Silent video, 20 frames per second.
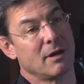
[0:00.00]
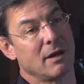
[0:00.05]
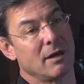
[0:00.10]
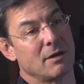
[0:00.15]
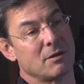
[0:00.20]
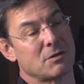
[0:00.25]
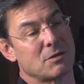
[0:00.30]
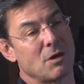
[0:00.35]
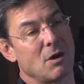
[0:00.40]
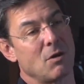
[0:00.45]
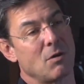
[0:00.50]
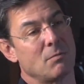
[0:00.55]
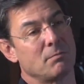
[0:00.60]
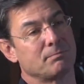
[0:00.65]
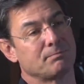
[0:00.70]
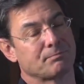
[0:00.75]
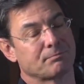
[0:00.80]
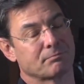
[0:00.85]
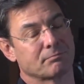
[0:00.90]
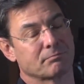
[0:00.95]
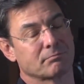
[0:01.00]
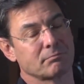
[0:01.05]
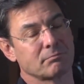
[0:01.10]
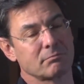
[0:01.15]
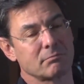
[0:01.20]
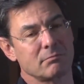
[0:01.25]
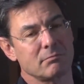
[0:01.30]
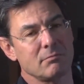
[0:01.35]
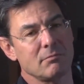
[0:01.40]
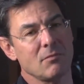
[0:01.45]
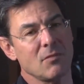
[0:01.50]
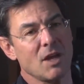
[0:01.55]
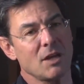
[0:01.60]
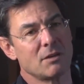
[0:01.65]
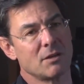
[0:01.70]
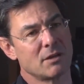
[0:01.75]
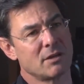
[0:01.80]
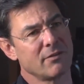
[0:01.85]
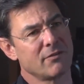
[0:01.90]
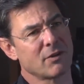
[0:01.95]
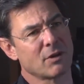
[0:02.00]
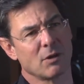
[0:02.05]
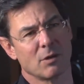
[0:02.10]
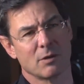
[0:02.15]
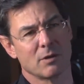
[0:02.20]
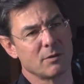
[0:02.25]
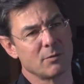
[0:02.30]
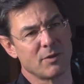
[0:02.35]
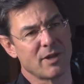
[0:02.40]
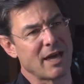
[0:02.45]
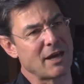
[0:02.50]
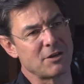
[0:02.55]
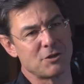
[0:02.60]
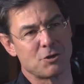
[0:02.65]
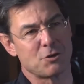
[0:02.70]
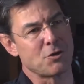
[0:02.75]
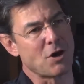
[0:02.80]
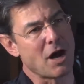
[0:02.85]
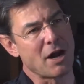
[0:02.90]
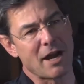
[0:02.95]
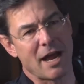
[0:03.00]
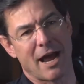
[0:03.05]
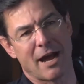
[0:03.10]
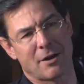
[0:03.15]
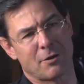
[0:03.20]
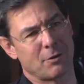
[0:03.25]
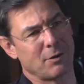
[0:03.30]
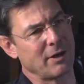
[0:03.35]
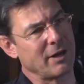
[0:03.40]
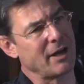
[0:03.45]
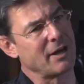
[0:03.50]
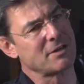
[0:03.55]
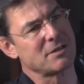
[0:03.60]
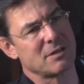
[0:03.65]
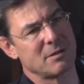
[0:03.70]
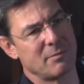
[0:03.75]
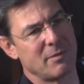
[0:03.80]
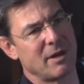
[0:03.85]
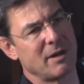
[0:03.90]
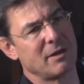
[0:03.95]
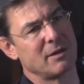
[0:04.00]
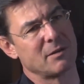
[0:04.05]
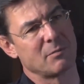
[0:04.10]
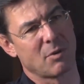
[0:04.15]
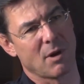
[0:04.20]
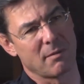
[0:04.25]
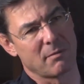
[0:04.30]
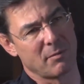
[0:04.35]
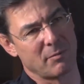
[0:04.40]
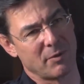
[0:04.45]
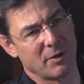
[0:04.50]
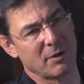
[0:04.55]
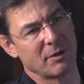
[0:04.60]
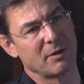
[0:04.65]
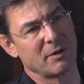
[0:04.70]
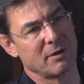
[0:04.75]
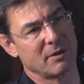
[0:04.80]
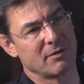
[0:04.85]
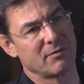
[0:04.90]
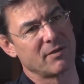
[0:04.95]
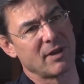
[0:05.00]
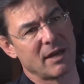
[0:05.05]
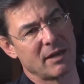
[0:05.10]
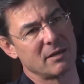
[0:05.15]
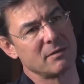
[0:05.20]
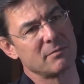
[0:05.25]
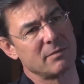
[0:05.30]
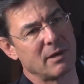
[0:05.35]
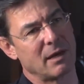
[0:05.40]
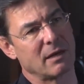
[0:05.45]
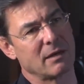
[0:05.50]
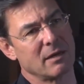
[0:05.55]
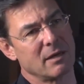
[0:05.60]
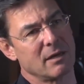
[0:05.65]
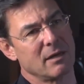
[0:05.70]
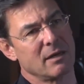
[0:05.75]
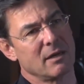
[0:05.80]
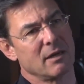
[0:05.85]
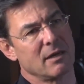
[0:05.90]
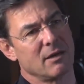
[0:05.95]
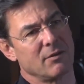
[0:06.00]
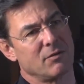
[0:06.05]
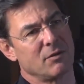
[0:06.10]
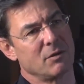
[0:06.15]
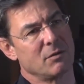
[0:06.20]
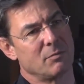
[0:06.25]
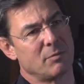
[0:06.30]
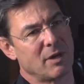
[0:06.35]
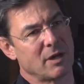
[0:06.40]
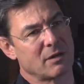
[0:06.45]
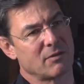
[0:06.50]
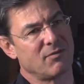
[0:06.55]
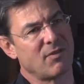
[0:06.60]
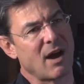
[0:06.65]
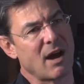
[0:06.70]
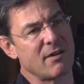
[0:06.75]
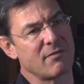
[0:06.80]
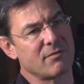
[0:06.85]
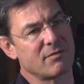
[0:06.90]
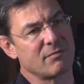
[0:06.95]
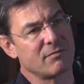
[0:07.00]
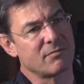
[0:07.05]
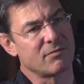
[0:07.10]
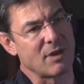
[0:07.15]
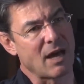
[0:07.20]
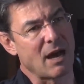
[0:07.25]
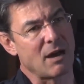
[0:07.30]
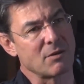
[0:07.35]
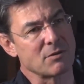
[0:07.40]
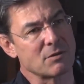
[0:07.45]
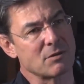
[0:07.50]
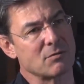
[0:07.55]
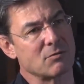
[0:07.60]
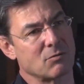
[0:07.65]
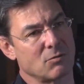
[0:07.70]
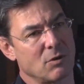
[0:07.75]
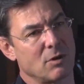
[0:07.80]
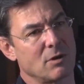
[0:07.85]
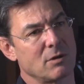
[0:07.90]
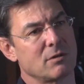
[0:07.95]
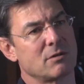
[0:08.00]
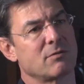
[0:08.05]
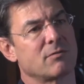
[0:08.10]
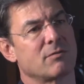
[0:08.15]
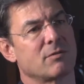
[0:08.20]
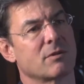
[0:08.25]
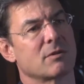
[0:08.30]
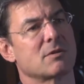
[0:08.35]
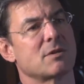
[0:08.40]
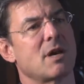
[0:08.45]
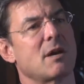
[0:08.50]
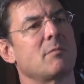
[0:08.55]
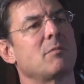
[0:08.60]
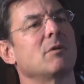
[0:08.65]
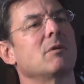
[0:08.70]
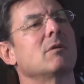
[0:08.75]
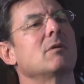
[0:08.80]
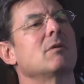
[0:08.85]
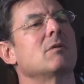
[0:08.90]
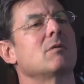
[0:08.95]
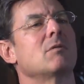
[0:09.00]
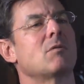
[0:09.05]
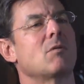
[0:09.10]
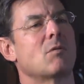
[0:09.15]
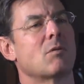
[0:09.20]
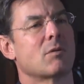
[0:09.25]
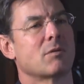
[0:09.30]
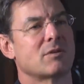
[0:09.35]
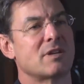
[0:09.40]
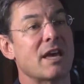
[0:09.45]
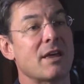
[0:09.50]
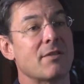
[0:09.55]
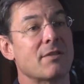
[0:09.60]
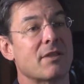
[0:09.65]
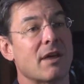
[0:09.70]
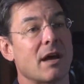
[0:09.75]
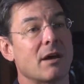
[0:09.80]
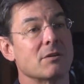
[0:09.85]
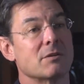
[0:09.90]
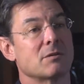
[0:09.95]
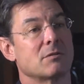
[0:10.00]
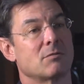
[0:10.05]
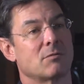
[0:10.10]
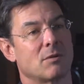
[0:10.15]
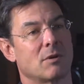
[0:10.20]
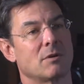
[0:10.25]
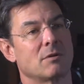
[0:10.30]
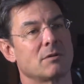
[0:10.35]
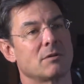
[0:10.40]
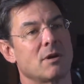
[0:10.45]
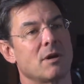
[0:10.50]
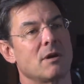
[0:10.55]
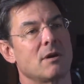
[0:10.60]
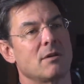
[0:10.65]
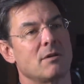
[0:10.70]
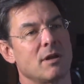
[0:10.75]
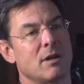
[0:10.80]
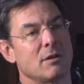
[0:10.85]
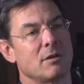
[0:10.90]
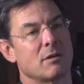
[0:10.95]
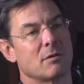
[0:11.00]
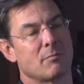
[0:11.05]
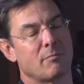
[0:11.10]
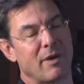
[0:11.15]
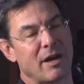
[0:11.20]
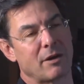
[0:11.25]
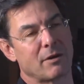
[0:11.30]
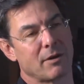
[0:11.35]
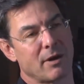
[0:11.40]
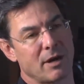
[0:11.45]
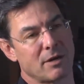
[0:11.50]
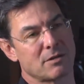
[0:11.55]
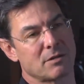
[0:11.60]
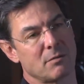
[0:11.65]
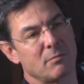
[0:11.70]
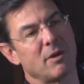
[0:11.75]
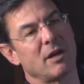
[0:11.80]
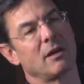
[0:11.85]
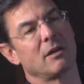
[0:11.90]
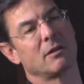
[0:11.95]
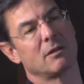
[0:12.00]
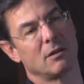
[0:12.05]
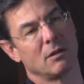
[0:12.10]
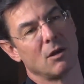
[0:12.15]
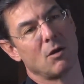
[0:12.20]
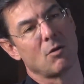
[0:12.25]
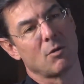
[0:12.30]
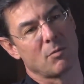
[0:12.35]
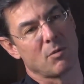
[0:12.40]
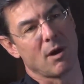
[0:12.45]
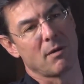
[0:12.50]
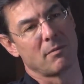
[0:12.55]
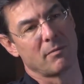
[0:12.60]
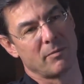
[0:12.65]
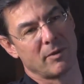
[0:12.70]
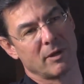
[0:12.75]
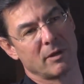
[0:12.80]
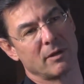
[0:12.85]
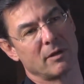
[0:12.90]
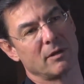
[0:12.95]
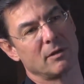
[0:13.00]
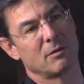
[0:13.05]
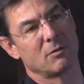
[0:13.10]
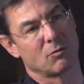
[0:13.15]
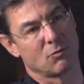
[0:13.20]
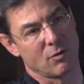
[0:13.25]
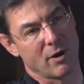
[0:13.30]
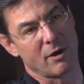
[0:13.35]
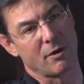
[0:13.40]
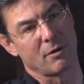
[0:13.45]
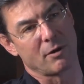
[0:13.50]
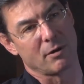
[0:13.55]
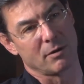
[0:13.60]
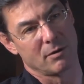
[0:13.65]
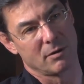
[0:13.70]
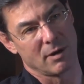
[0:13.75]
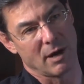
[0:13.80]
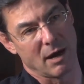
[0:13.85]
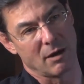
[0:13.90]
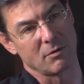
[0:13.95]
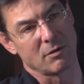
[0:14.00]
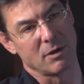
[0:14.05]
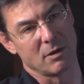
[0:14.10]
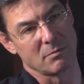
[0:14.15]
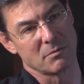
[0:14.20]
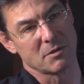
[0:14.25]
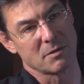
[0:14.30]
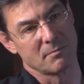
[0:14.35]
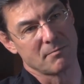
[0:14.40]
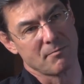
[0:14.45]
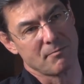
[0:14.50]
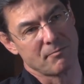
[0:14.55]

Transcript: And so the difficulty with that is you're not accurately estimating the probability of that impact. If you picked 5,000 runs, for example, or 10,000 runs, then you're better estimating the lower probability, the rarer outcomes.